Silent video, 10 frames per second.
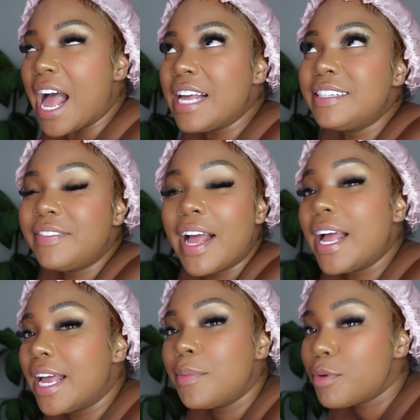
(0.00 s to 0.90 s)
I
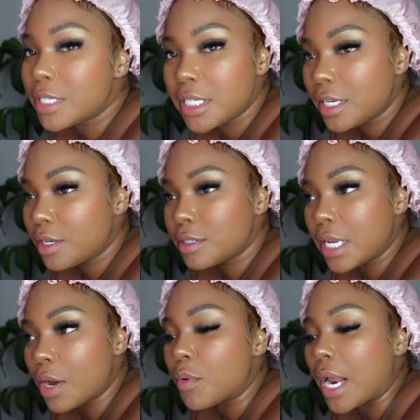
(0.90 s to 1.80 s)
had Portillo's
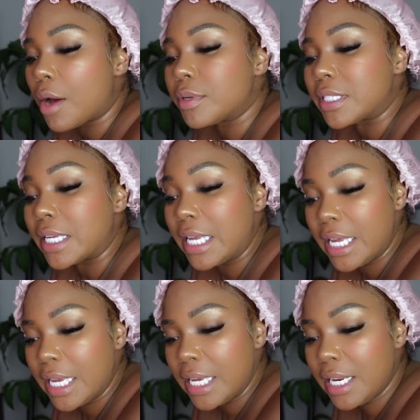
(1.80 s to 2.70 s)
like when I was a
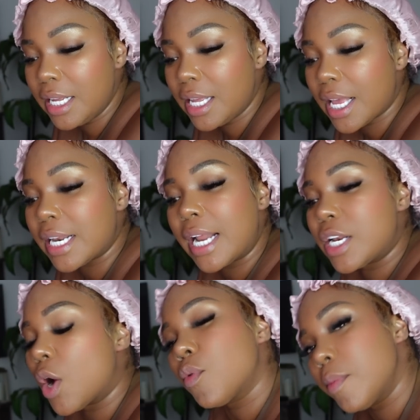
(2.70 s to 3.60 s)
kid, and I
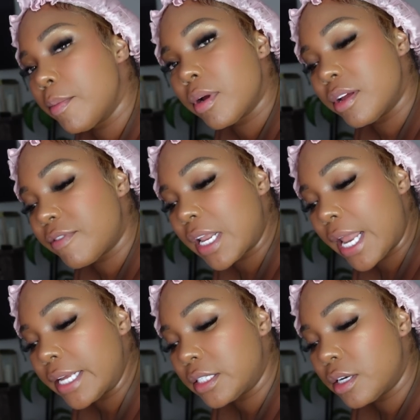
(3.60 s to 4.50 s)
don't remember if I
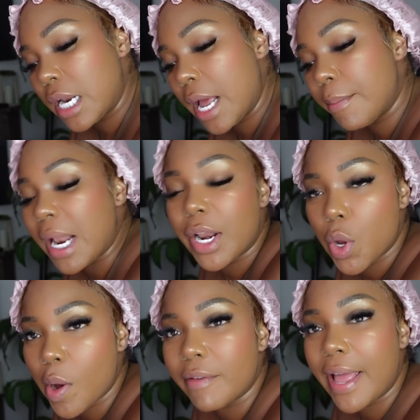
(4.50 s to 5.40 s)
liked it or not, but I
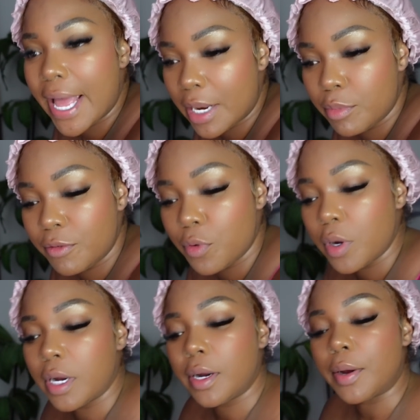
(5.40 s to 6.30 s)
know I've had it before.